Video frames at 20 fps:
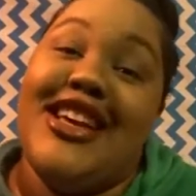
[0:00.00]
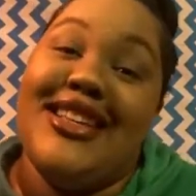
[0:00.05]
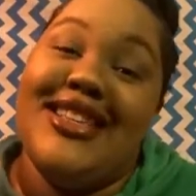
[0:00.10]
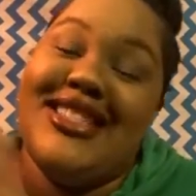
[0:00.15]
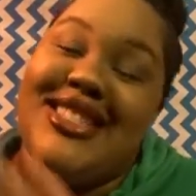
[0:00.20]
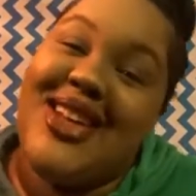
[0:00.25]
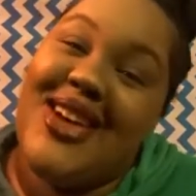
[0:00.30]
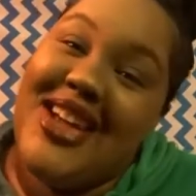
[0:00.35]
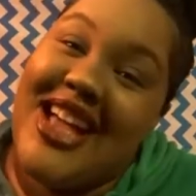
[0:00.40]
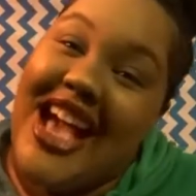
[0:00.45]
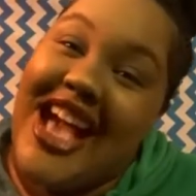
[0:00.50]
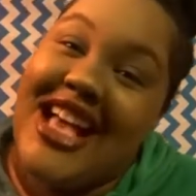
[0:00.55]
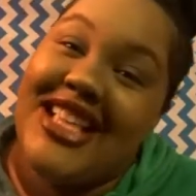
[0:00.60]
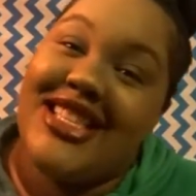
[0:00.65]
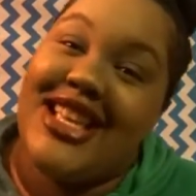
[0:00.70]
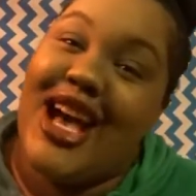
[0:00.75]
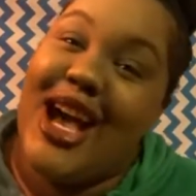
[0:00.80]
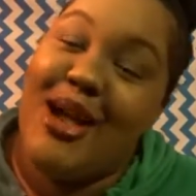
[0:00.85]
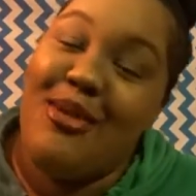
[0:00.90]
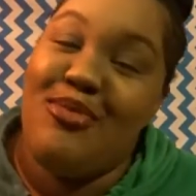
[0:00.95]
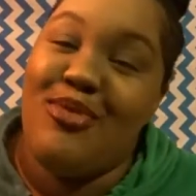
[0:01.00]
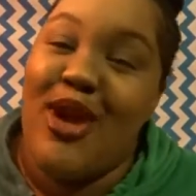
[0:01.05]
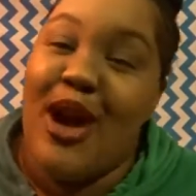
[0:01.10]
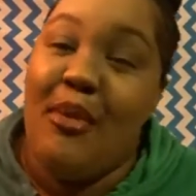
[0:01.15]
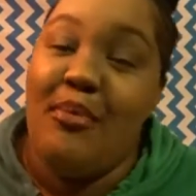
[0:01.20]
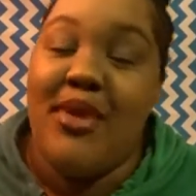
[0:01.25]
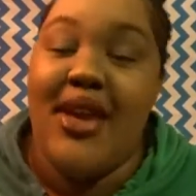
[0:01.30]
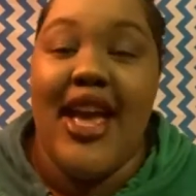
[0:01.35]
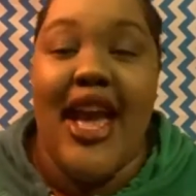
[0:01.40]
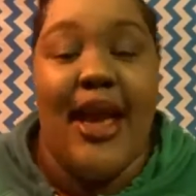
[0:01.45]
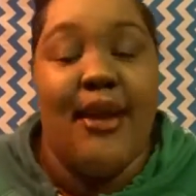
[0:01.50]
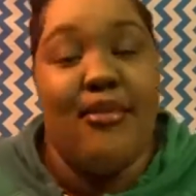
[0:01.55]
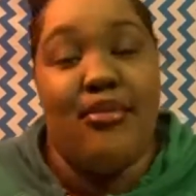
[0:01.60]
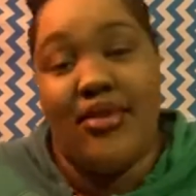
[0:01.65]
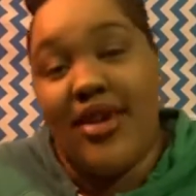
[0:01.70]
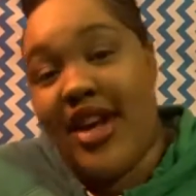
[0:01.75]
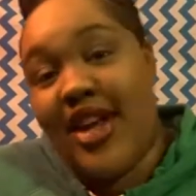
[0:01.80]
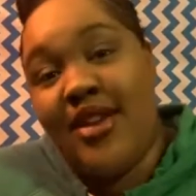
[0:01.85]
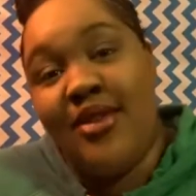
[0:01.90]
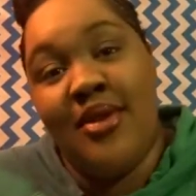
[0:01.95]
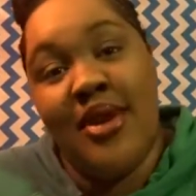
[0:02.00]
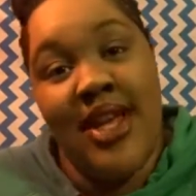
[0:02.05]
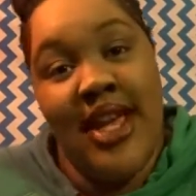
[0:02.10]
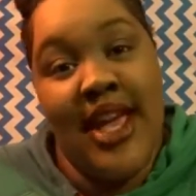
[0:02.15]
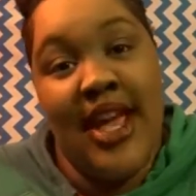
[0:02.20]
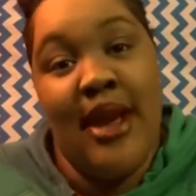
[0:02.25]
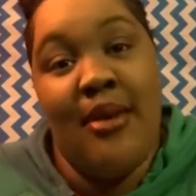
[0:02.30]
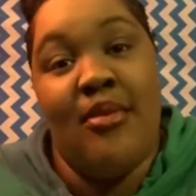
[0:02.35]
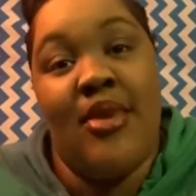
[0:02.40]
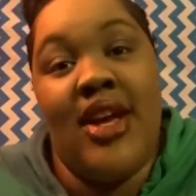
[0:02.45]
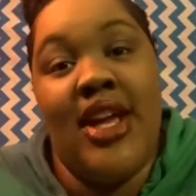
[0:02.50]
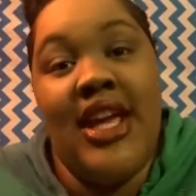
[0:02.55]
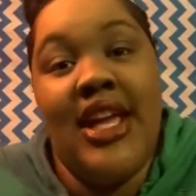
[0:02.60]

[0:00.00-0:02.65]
So guys, I brought me a brand new camera.